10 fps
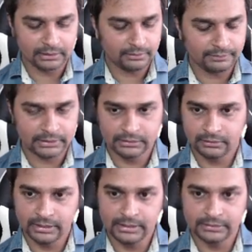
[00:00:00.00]
can affect
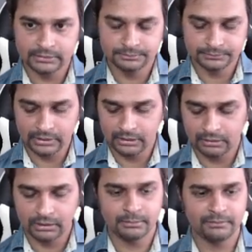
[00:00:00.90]
their health. And
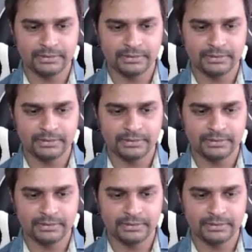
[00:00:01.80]
now I'm a